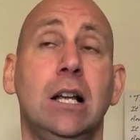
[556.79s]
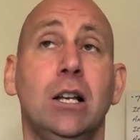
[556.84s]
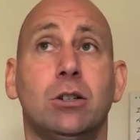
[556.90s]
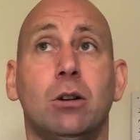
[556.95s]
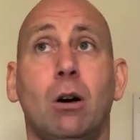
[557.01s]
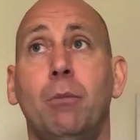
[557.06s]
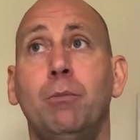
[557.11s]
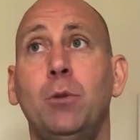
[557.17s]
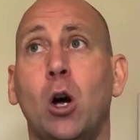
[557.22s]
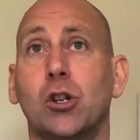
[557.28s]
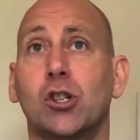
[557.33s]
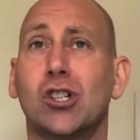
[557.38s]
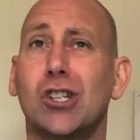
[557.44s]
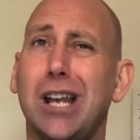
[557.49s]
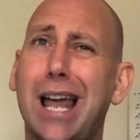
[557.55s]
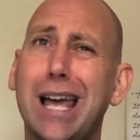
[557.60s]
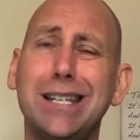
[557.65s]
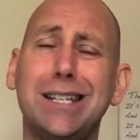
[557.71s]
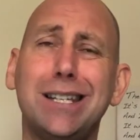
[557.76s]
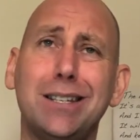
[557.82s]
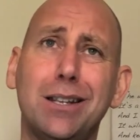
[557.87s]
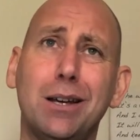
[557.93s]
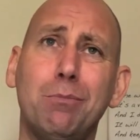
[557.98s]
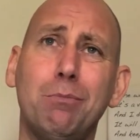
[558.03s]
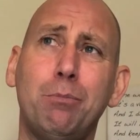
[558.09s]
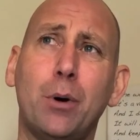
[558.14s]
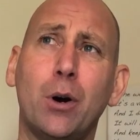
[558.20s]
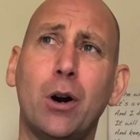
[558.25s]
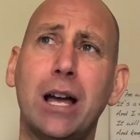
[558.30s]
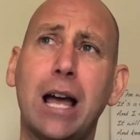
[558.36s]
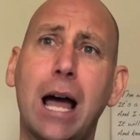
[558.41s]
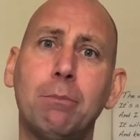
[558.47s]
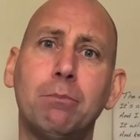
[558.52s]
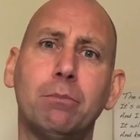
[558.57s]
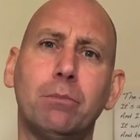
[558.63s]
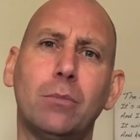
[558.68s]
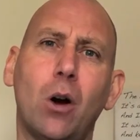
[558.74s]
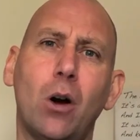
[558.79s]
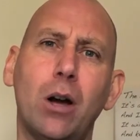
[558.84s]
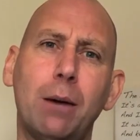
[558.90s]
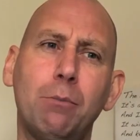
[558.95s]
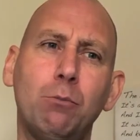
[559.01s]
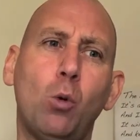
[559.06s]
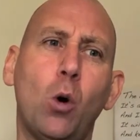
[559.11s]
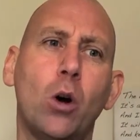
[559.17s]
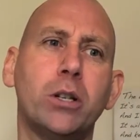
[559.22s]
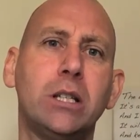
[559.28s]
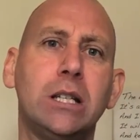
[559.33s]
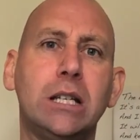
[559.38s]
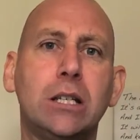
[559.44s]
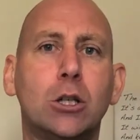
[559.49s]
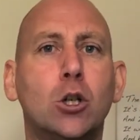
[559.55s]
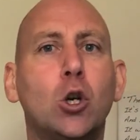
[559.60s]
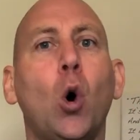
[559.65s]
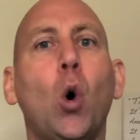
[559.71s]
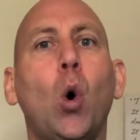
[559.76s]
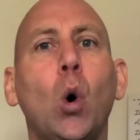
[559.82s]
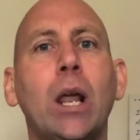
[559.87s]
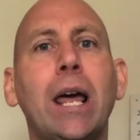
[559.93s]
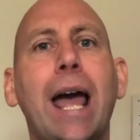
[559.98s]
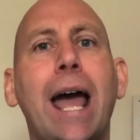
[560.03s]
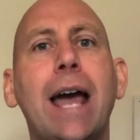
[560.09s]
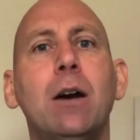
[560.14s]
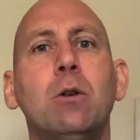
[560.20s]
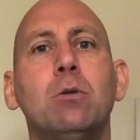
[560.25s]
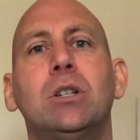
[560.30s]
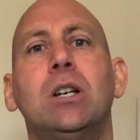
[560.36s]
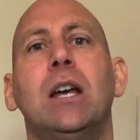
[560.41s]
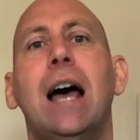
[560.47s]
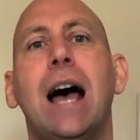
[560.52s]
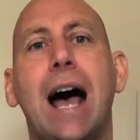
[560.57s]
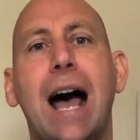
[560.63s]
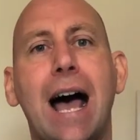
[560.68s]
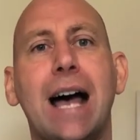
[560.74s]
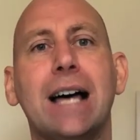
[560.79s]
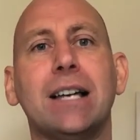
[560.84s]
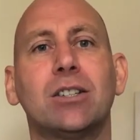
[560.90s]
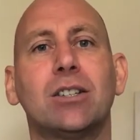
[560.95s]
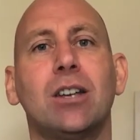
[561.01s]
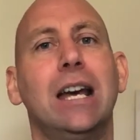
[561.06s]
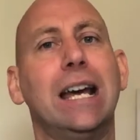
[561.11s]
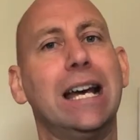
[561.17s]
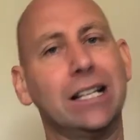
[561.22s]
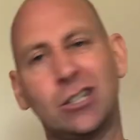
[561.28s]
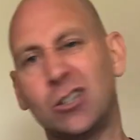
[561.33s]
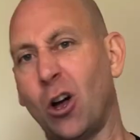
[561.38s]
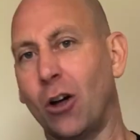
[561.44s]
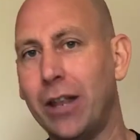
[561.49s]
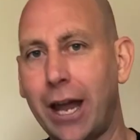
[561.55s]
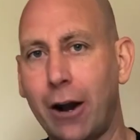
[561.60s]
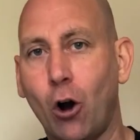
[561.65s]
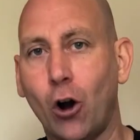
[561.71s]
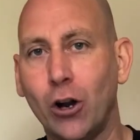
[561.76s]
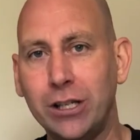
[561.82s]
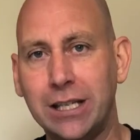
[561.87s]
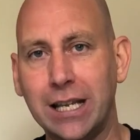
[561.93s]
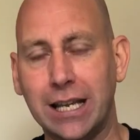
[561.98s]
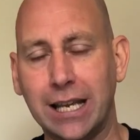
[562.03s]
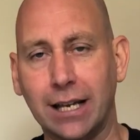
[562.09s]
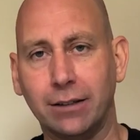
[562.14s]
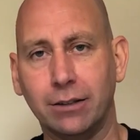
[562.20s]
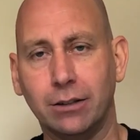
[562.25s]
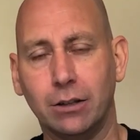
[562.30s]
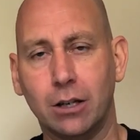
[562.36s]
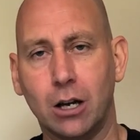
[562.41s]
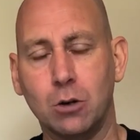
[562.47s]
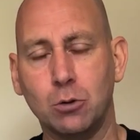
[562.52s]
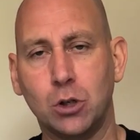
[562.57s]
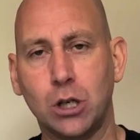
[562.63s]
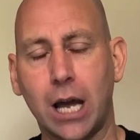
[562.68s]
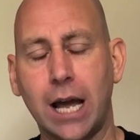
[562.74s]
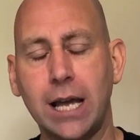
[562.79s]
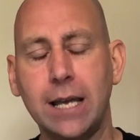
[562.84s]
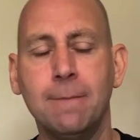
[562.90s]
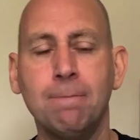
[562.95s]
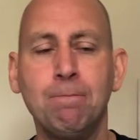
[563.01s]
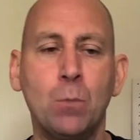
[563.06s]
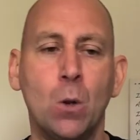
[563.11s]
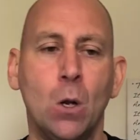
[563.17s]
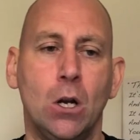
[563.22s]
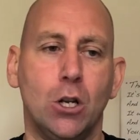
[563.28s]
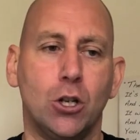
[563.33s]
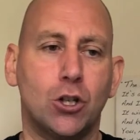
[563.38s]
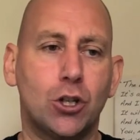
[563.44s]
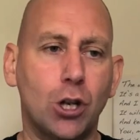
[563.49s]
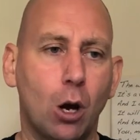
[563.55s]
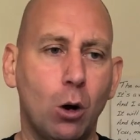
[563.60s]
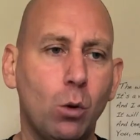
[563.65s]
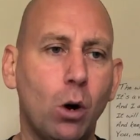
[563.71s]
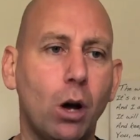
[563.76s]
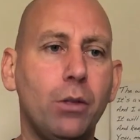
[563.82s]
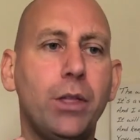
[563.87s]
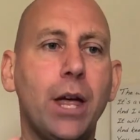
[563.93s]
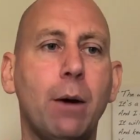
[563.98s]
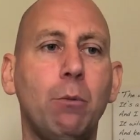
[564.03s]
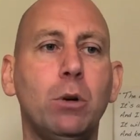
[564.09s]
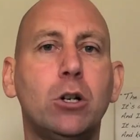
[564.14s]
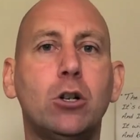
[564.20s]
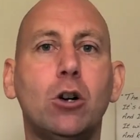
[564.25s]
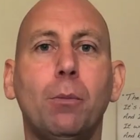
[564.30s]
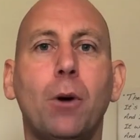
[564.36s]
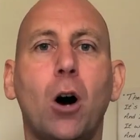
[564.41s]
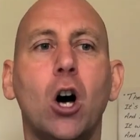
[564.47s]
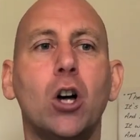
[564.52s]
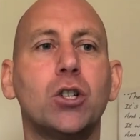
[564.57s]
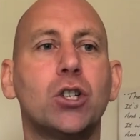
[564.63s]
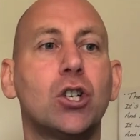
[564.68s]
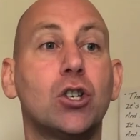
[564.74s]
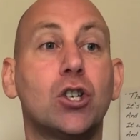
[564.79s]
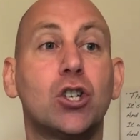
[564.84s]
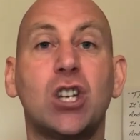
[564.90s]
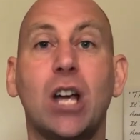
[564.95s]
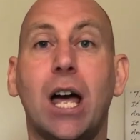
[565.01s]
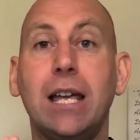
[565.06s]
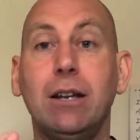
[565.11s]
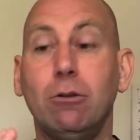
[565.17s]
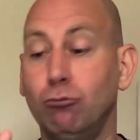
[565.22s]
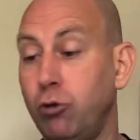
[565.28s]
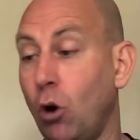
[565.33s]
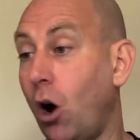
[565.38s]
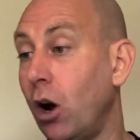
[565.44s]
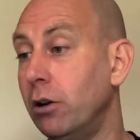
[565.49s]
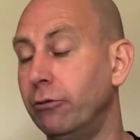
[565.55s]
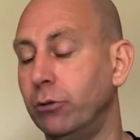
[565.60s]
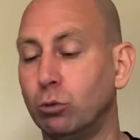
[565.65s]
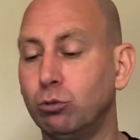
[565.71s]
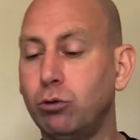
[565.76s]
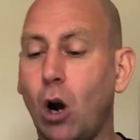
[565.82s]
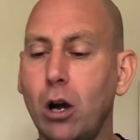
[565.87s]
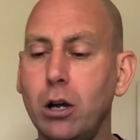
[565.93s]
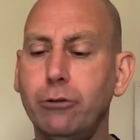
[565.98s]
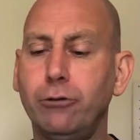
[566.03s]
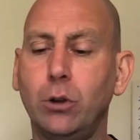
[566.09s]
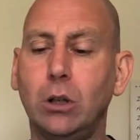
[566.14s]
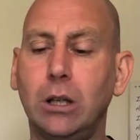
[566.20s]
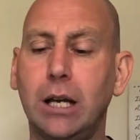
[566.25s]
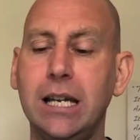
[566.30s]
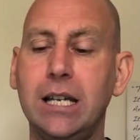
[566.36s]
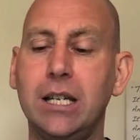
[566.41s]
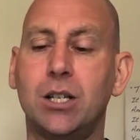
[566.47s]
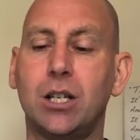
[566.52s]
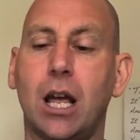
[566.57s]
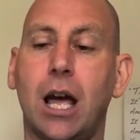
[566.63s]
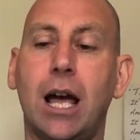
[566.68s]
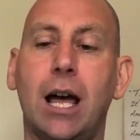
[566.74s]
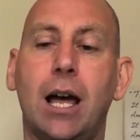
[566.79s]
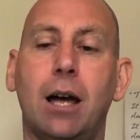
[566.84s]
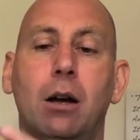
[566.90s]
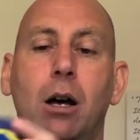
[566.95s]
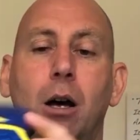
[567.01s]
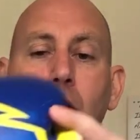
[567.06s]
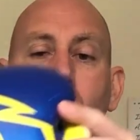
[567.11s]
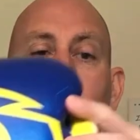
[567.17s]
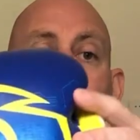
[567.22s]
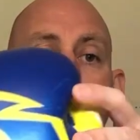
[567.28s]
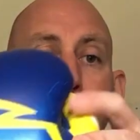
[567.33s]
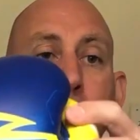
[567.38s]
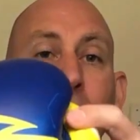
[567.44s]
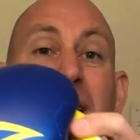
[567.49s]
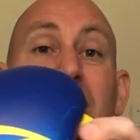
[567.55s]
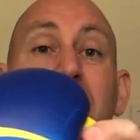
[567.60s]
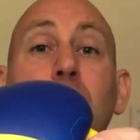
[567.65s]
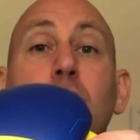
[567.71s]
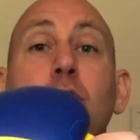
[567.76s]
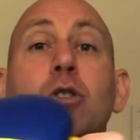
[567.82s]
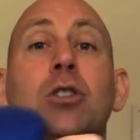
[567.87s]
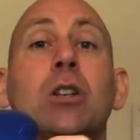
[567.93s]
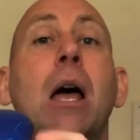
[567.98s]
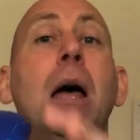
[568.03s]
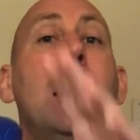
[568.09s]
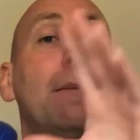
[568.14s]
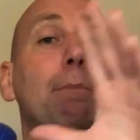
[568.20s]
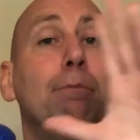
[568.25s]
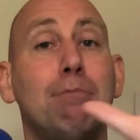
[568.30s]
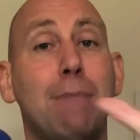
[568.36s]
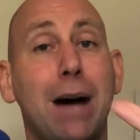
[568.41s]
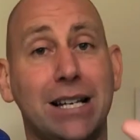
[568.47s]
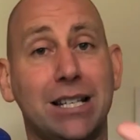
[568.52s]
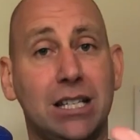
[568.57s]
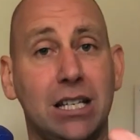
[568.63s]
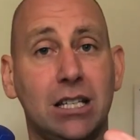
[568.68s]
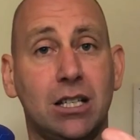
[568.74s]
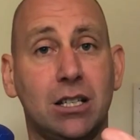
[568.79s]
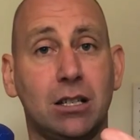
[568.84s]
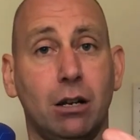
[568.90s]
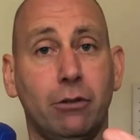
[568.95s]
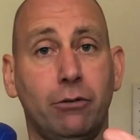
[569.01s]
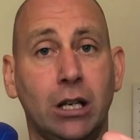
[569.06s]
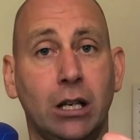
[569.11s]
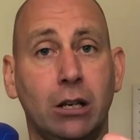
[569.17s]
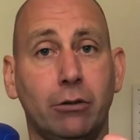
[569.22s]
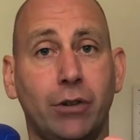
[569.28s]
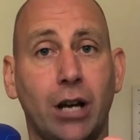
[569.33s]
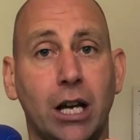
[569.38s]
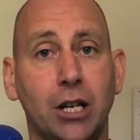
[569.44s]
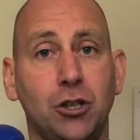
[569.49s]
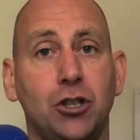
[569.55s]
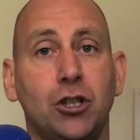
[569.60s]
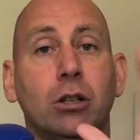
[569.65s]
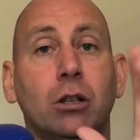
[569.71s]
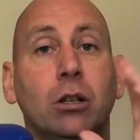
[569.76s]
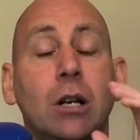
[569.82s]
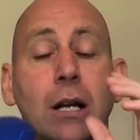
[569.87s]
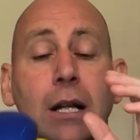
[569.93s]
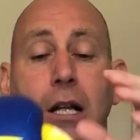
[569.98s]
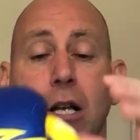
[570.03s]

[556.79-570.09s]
So I'm not slating them, but I am I am wanting to call it out as it's not their idea. Okay, so then we come on to say Rival. Rival is a, a company that does masses of innovation.